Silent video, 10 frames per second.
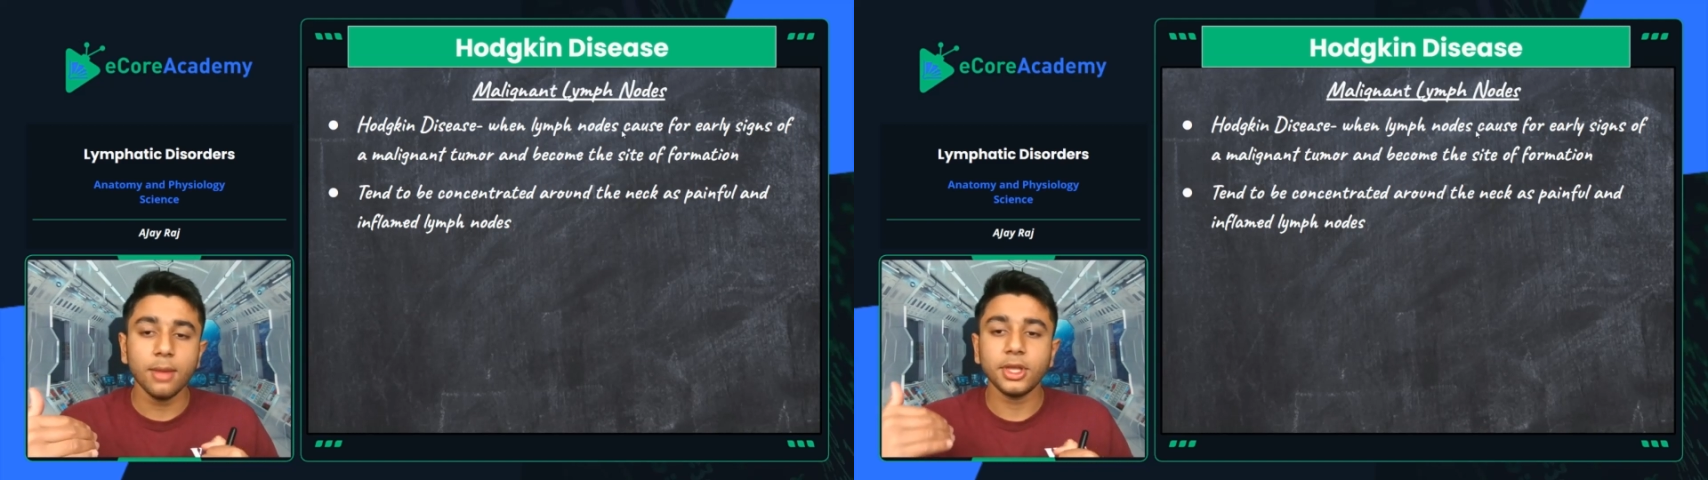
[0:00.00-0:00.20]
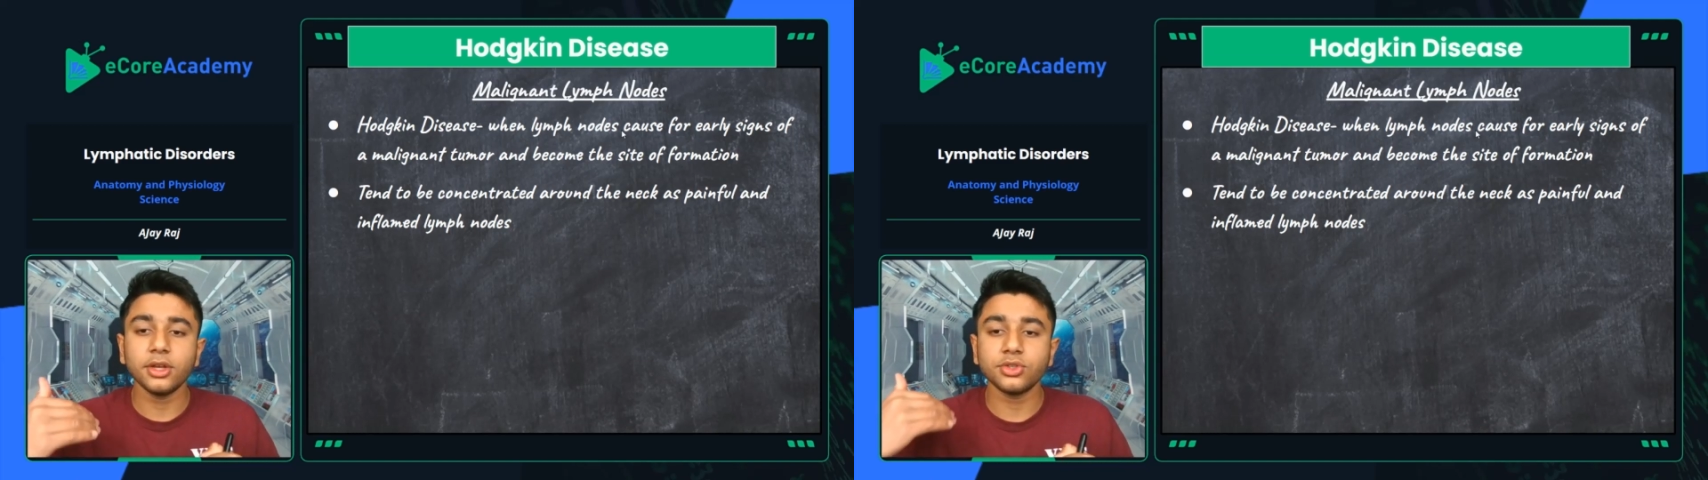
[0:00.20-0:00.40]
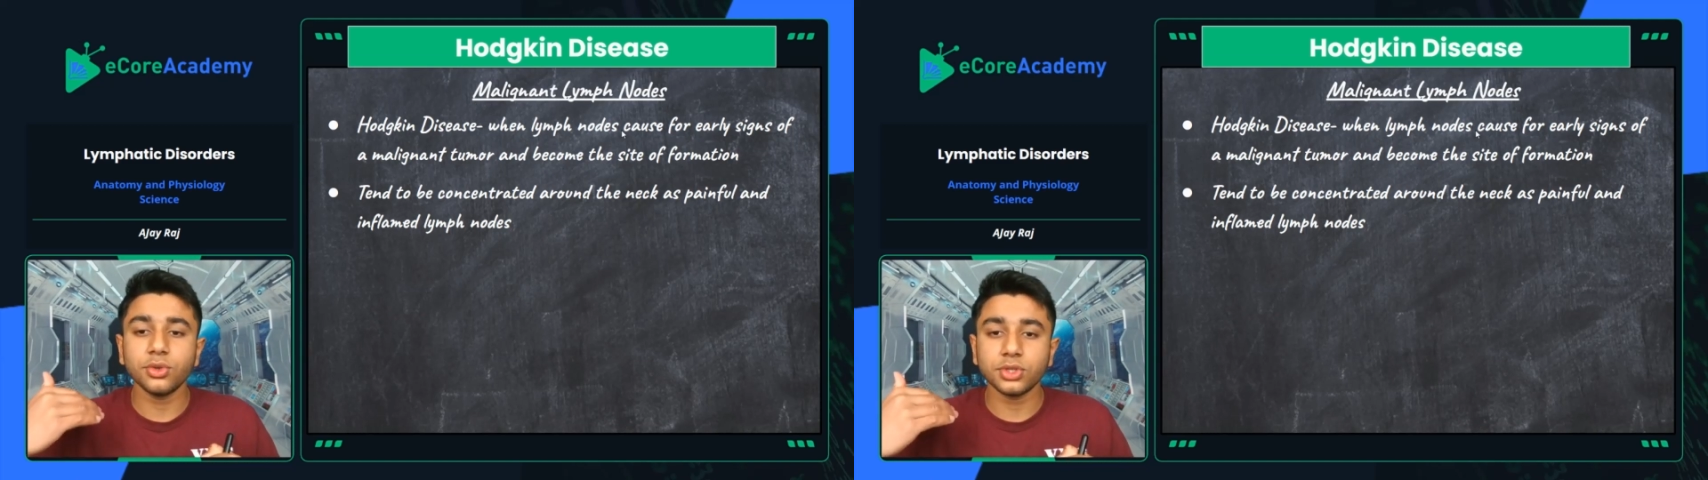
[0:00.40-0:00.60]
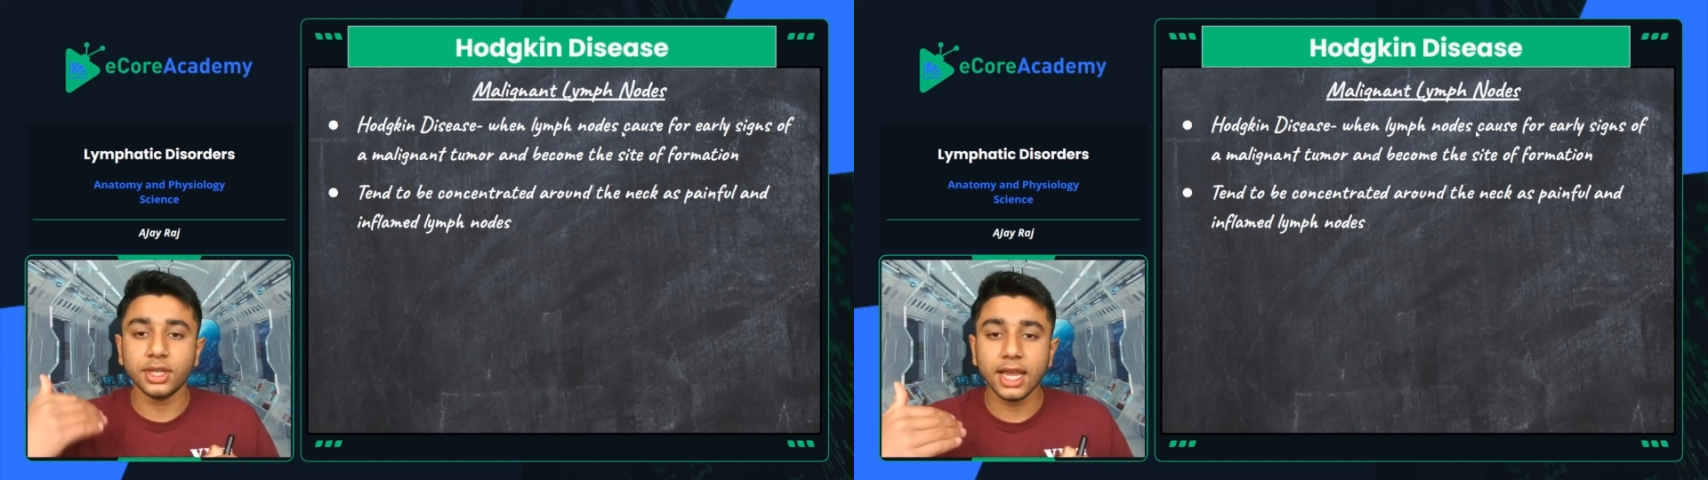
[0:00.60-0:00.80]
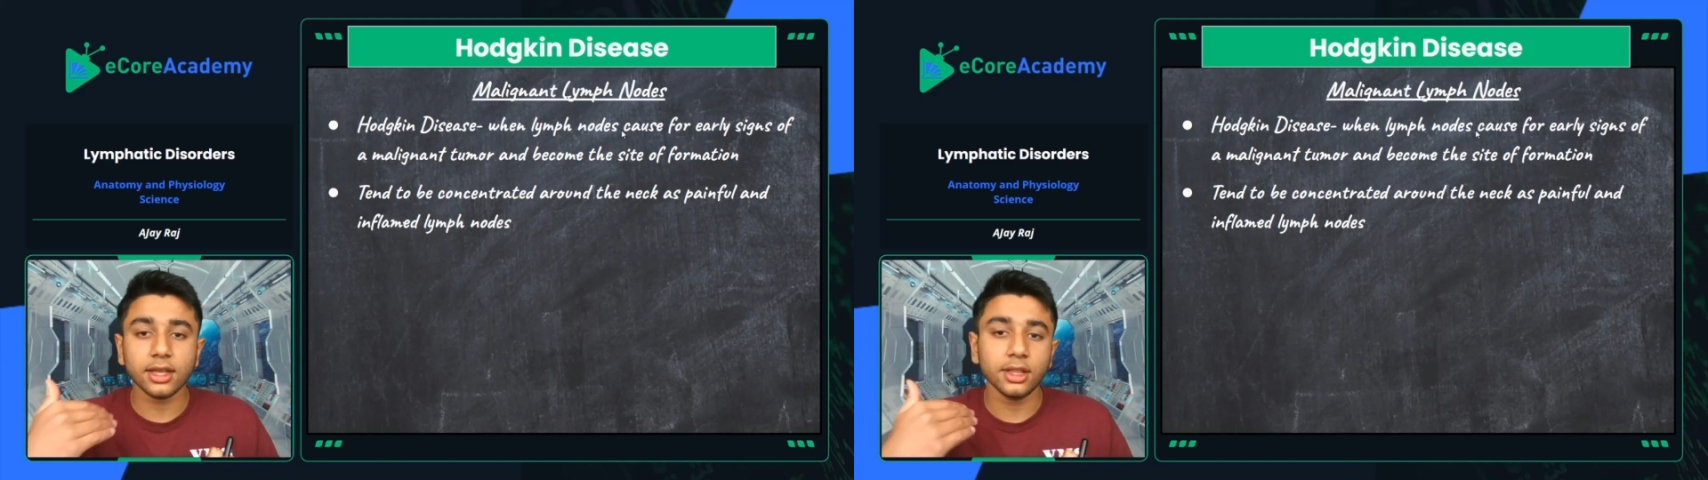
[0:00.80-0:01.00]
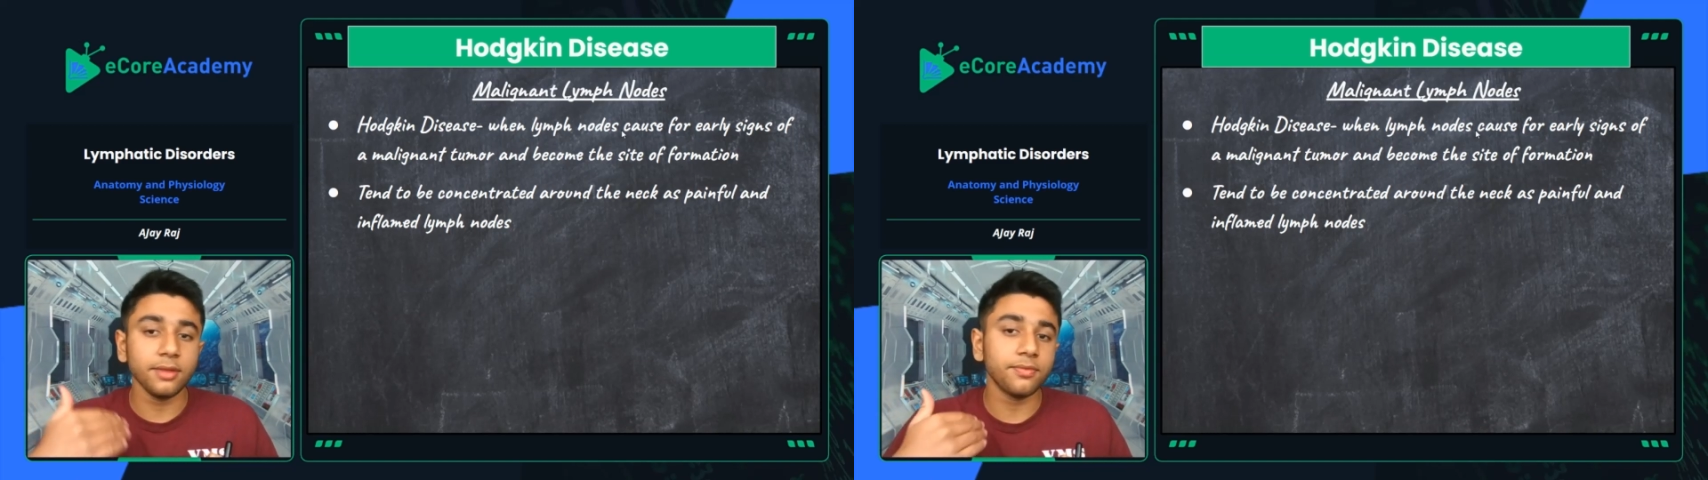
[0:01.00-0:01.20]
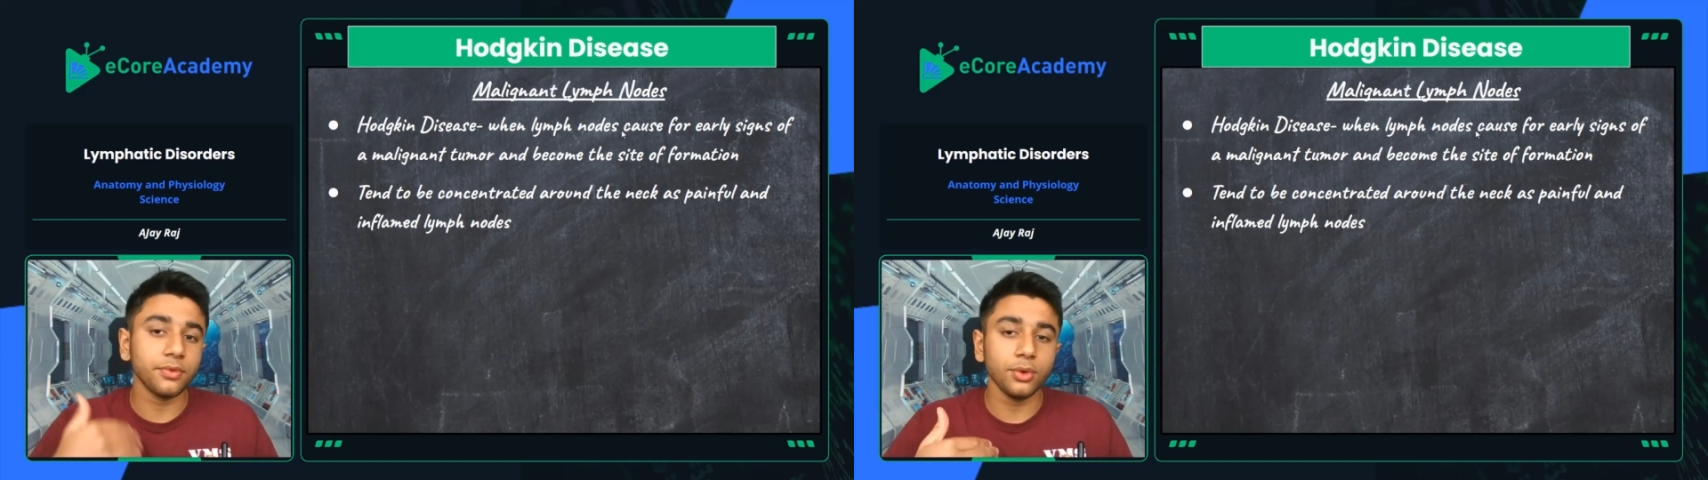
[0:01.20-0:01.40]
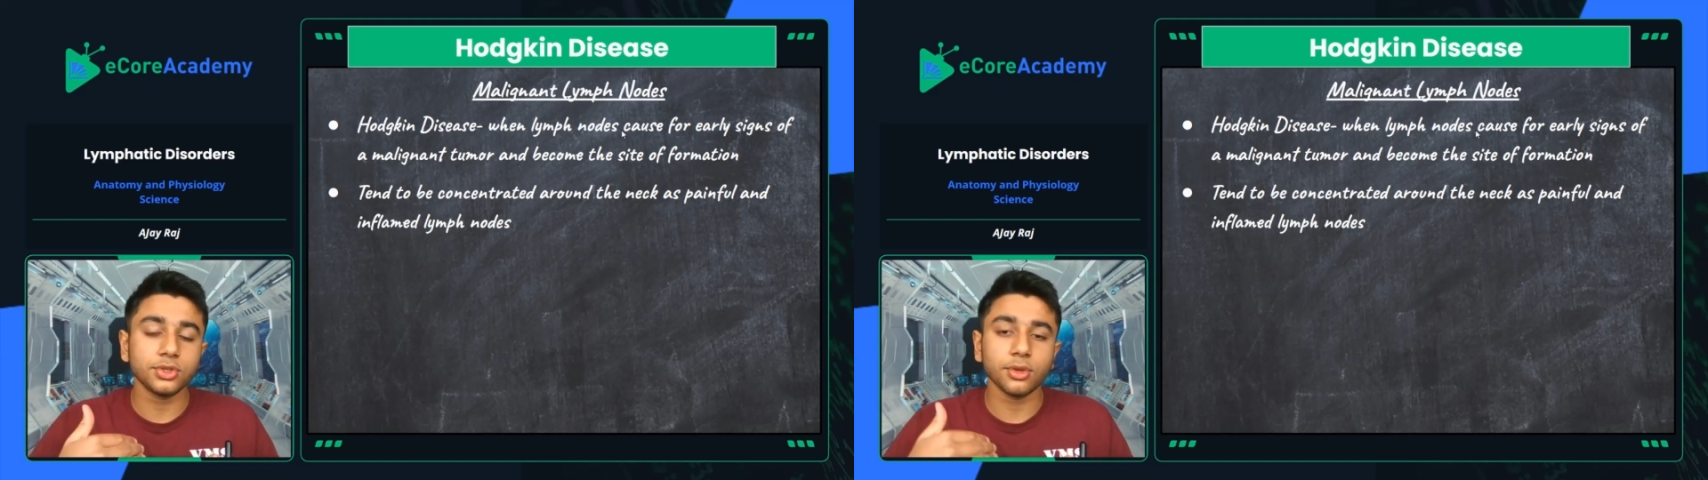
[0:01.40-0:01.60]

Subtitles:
because those neck lymph nodes